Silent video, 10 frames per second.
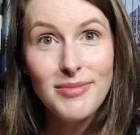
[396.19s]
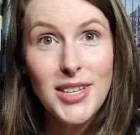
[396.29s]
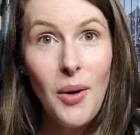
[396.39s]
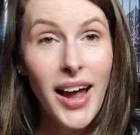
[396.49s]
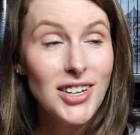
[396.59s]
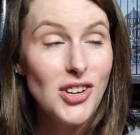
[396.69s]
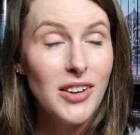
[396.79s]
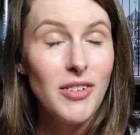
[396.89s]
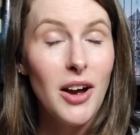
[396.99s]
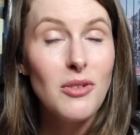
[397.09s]
So I actually
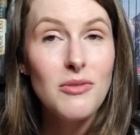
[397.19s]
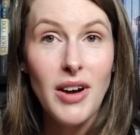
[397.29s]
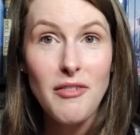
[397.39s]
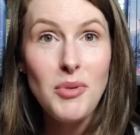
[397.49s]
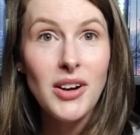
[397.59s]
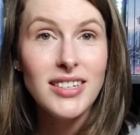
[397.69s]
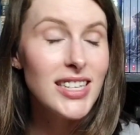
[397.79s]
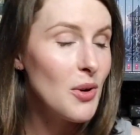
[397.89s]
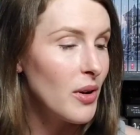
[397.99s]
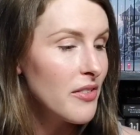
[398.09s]
found 5 books.
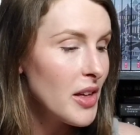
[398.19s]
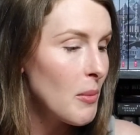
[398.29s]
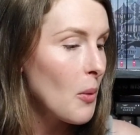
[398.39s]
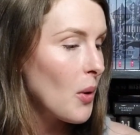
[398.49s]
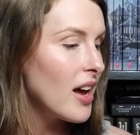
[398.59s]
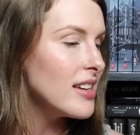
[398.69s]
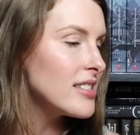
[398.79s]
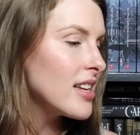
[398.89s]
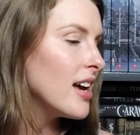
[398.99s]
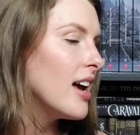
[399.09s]
One of them
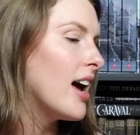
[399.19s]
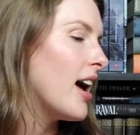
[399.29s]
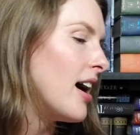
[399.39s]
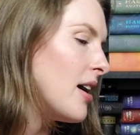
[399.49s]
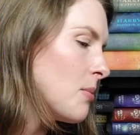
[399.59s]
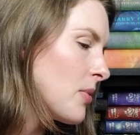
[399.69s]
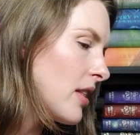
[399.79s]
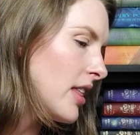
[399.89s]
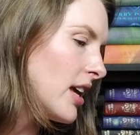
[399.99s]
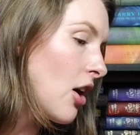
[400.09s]
was
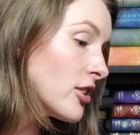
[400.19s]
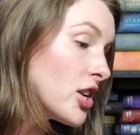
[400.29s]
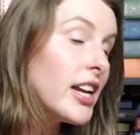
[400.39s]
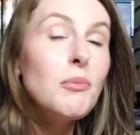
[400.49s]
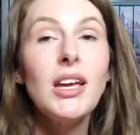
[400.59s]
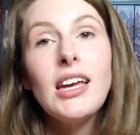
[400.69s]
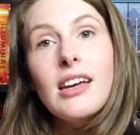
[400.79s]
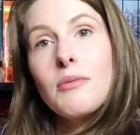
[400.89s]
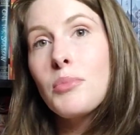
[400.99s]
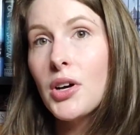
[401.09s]
the Arch
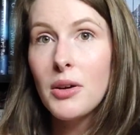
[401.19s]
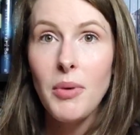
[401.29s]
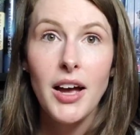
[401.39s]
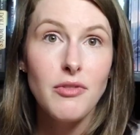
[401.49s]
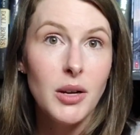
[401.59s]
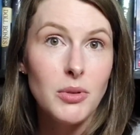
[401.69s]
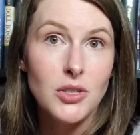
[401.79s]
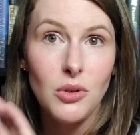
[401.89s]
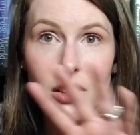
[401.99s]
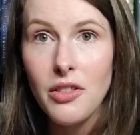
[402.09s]
Enemy book by Frank
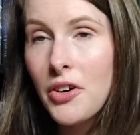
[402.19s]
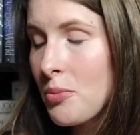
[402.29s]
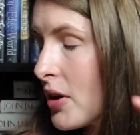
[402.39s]
Beddor, the third